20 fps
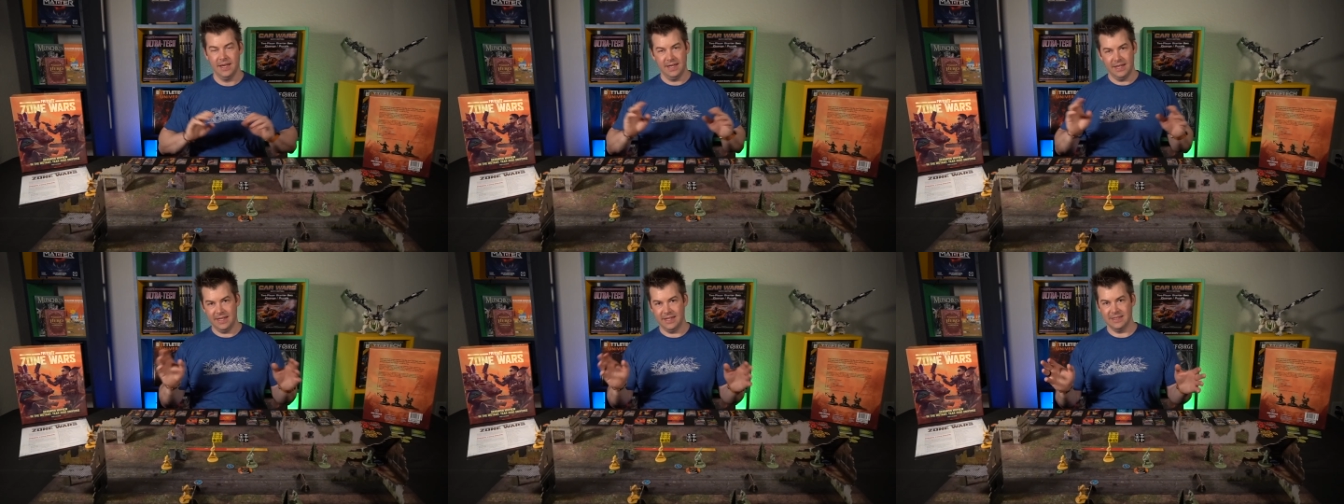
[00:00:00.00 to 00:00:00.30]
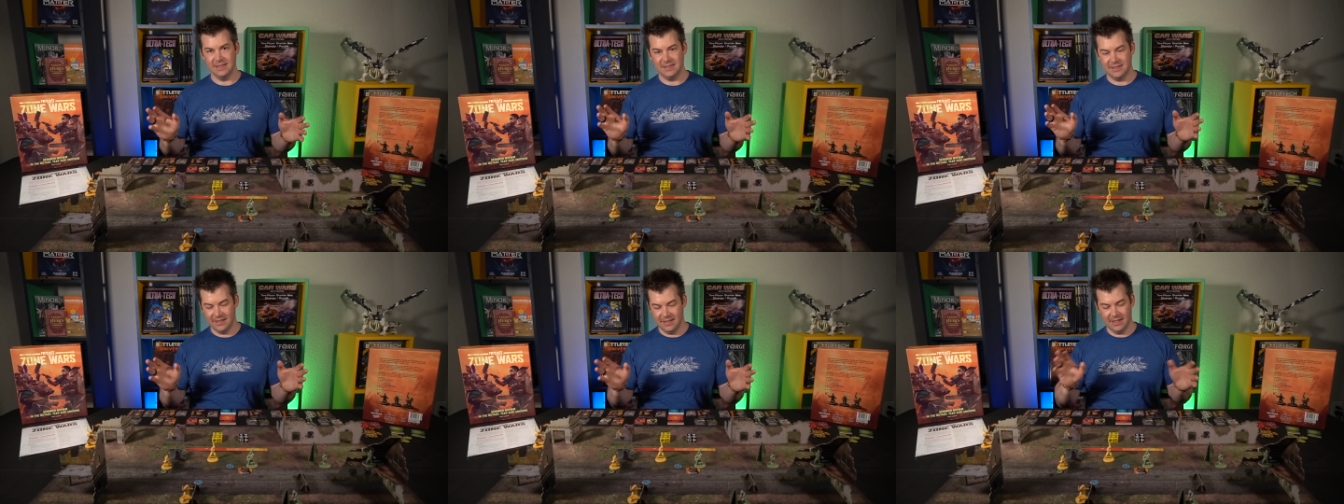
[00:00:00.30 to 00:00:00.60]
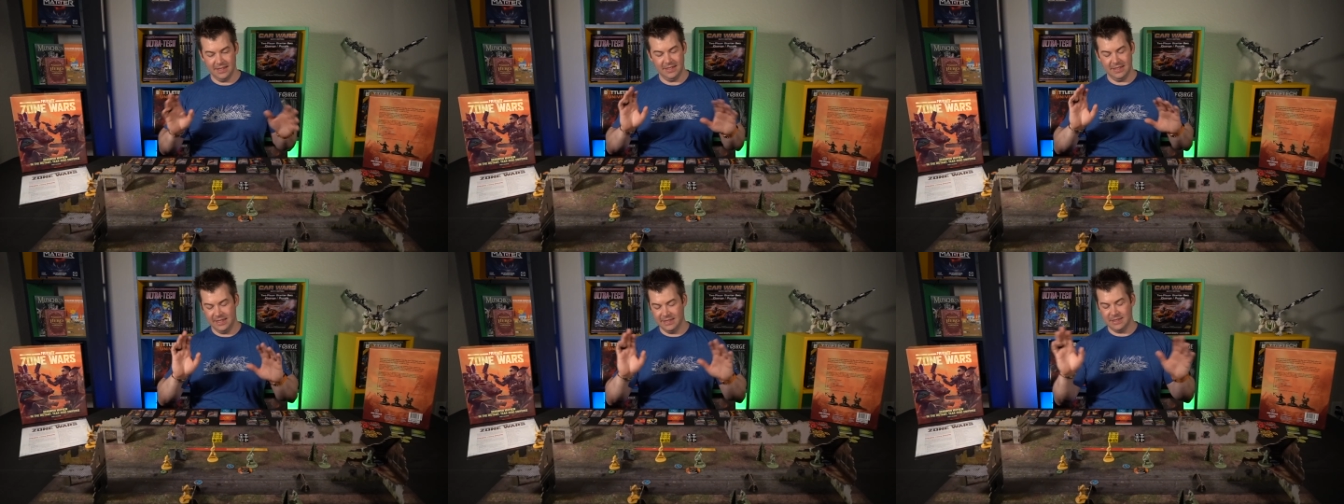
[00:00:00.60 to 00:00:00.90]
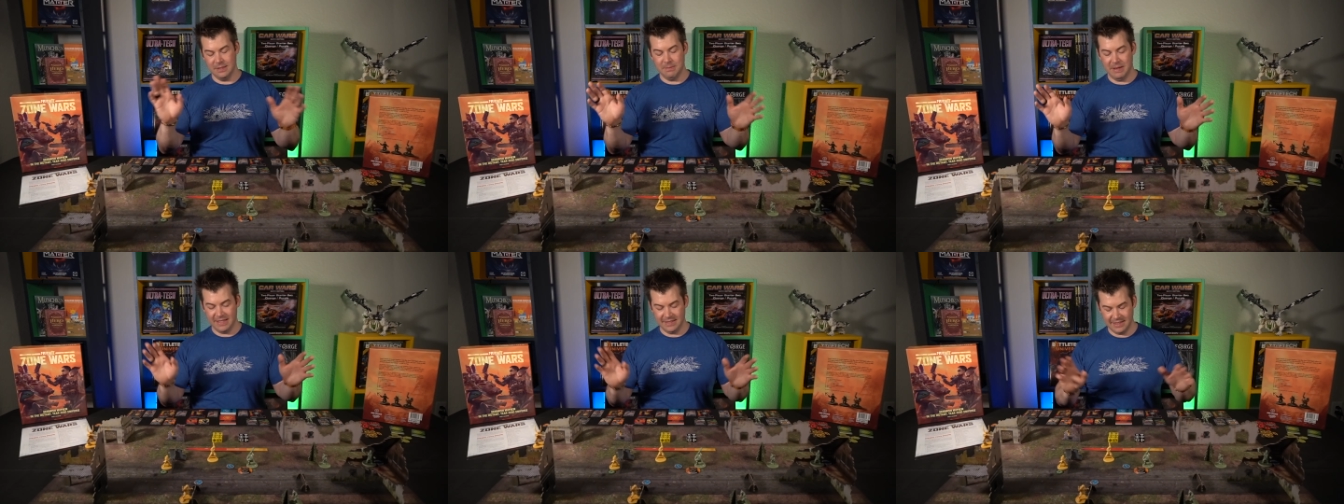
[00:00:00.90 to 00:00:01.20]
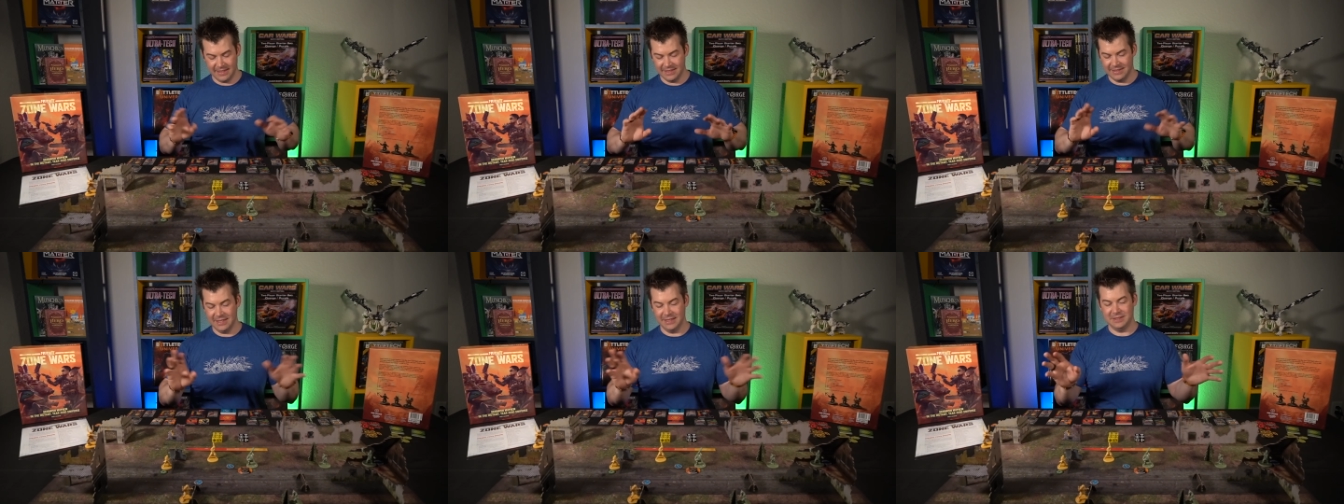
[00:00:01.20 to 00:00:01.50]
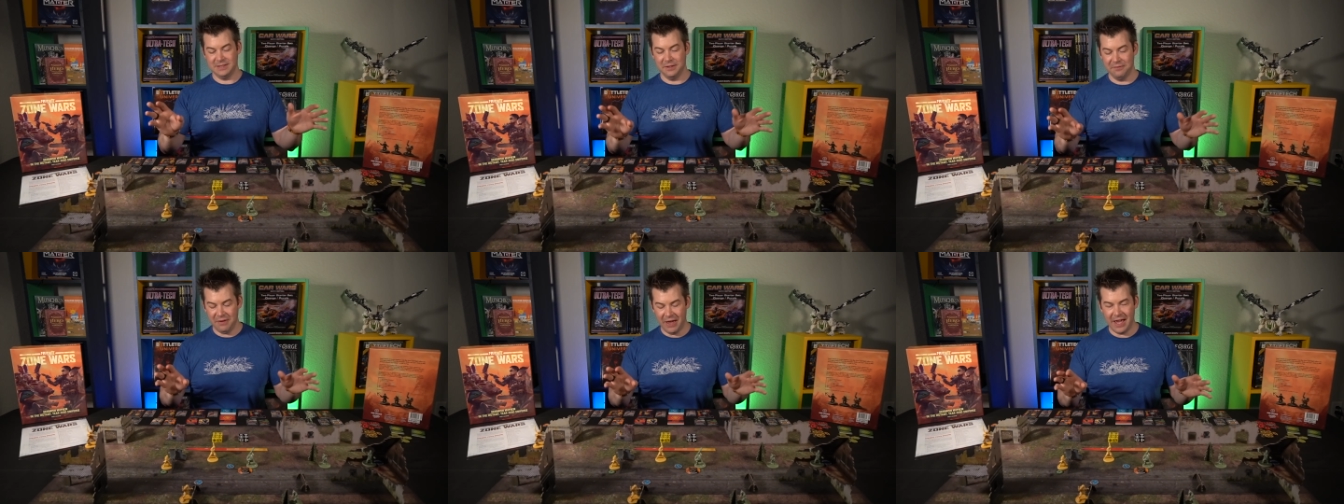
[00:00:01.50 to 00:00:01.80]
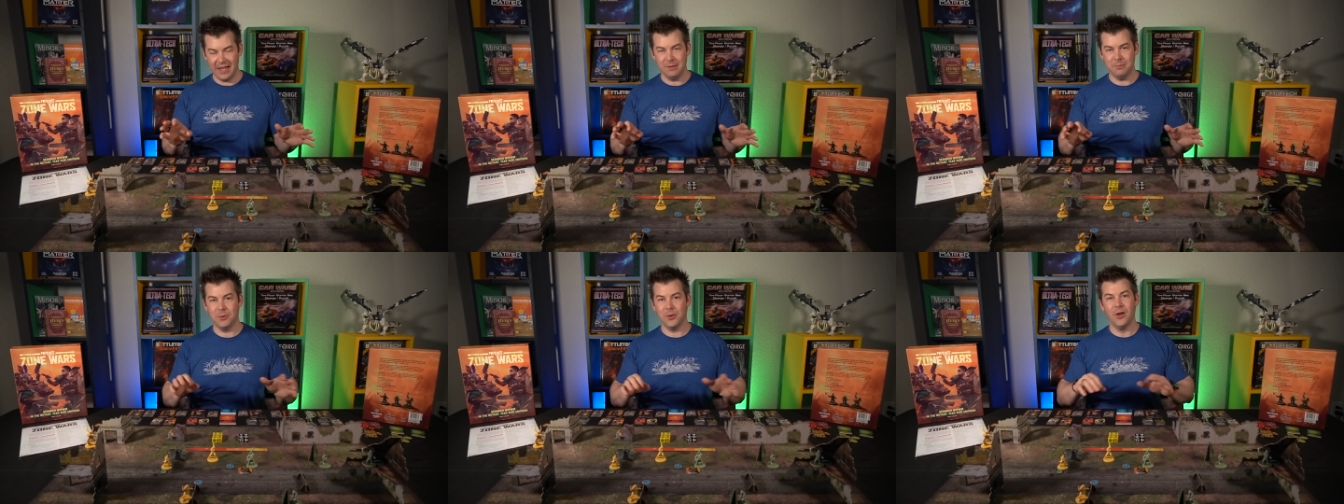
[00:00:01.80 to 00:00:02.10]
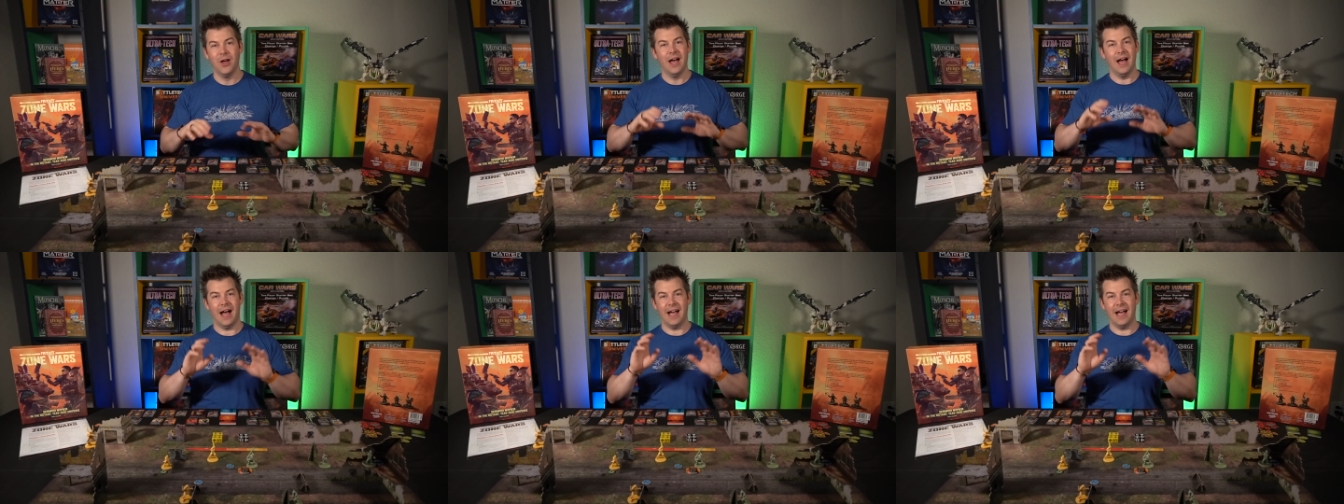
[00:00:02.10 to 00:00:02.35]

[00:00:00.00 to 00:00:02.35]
it's amazing. It's invaluable.